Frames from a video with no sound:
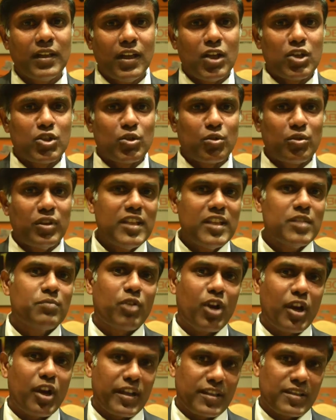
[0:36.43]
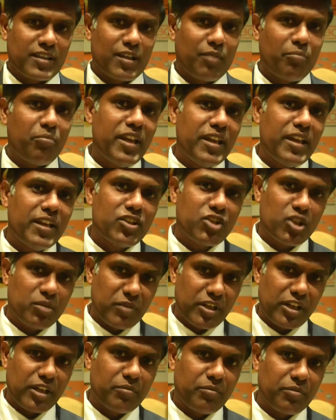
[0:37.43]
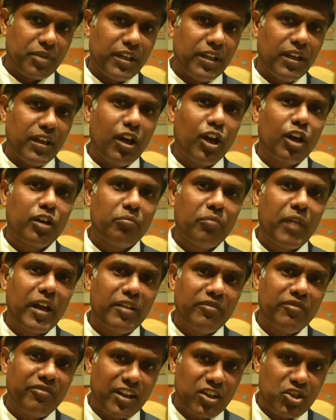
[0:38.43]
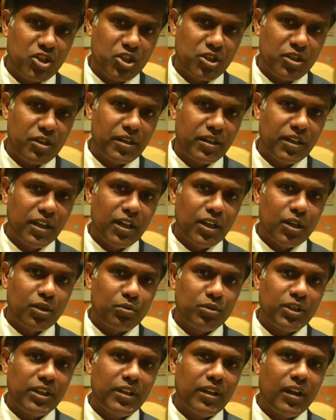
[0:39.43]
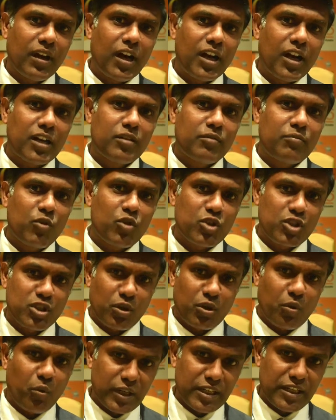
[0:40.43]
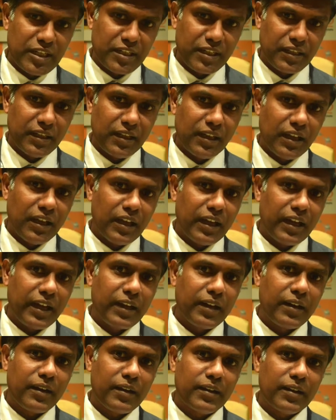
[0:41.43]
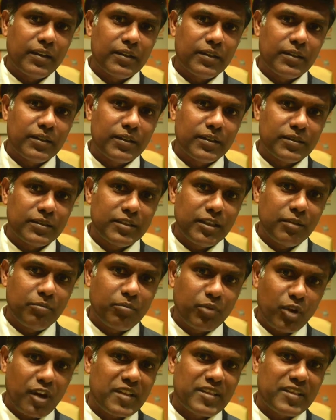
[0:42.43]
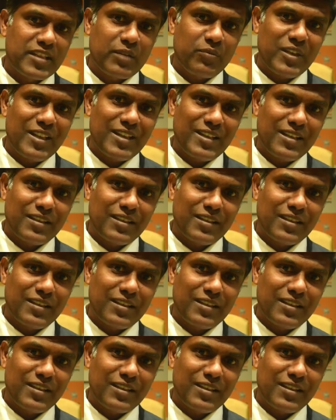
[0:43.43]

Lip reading: So these products, being a German company, are manufactured to the utmost quality, and the products that we